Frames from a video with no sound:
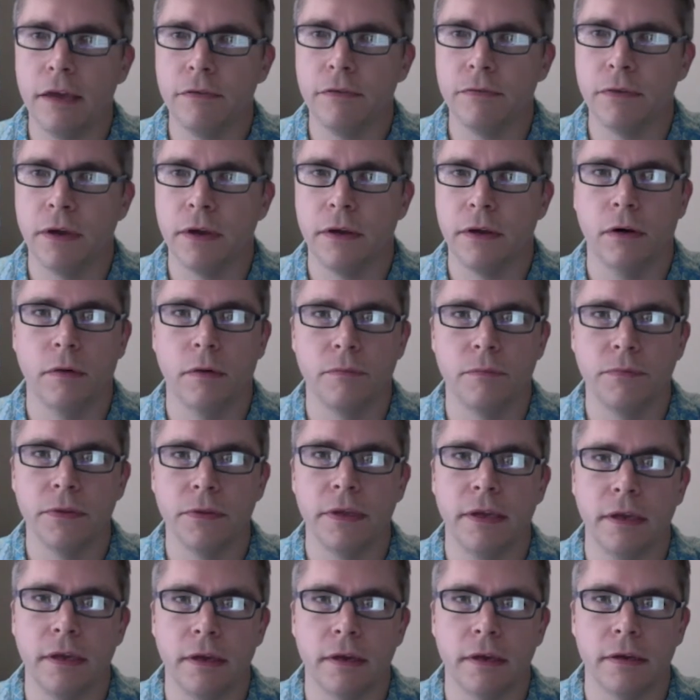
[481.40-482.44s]
and
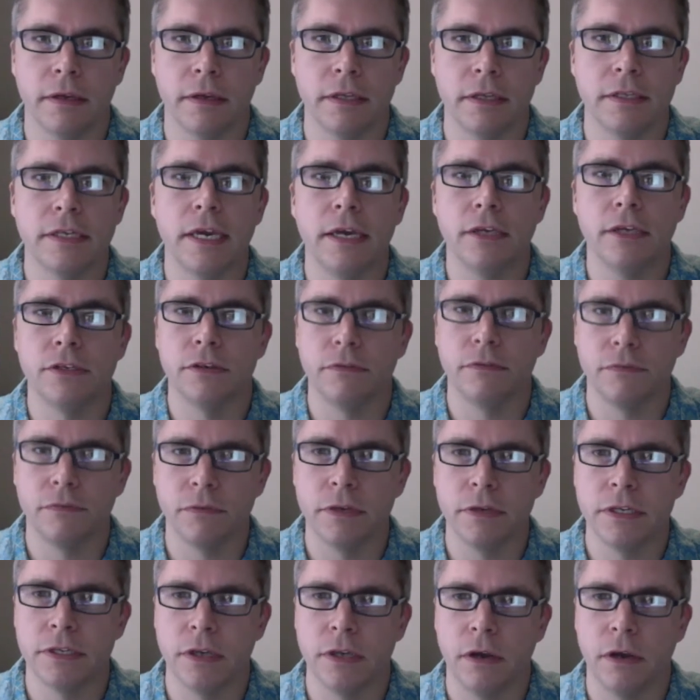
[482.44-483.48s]
hopefully a
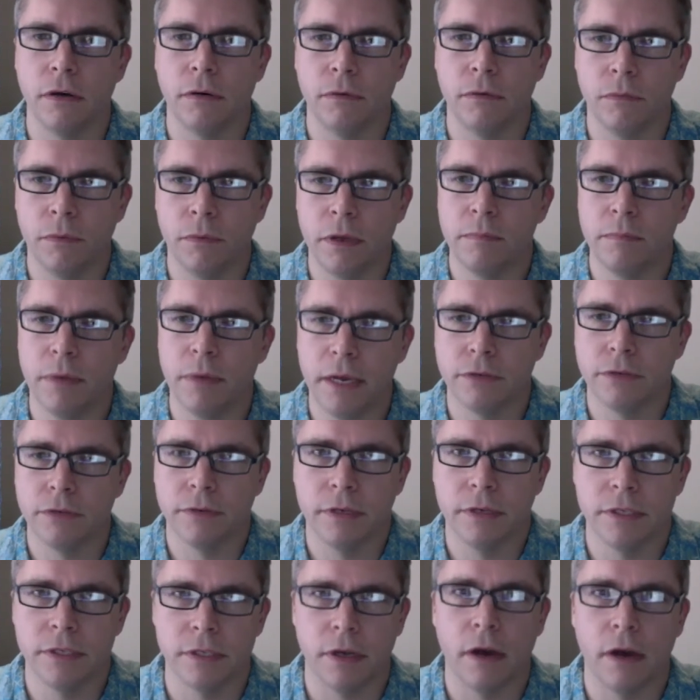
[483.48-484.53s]
contagion-free zone when
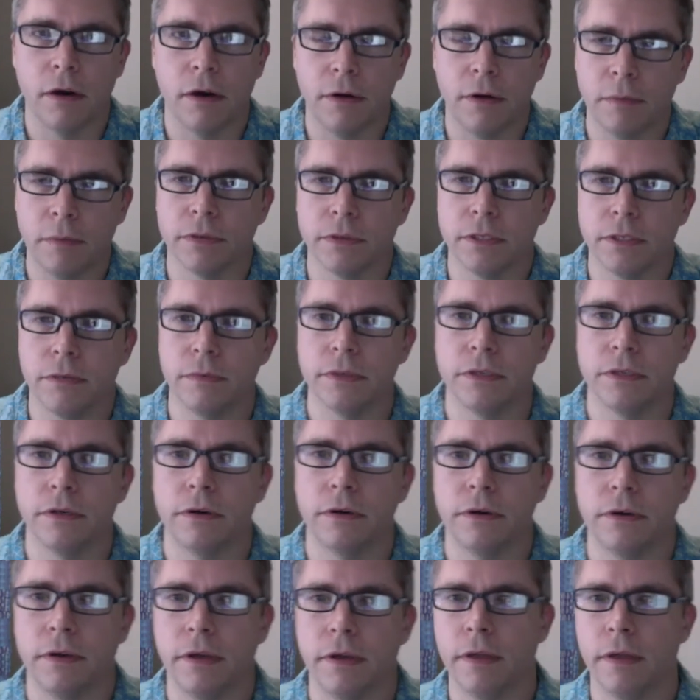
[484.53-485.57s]
patrons are able to
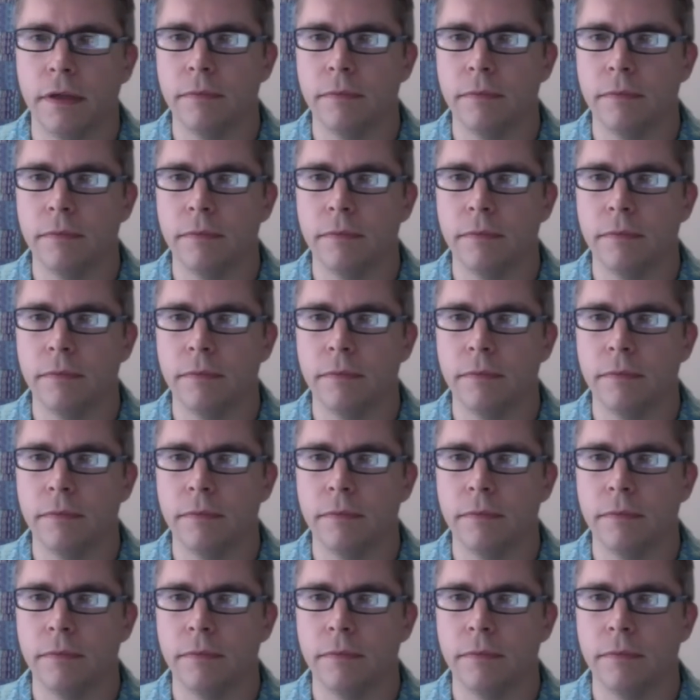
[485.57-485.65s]
return again?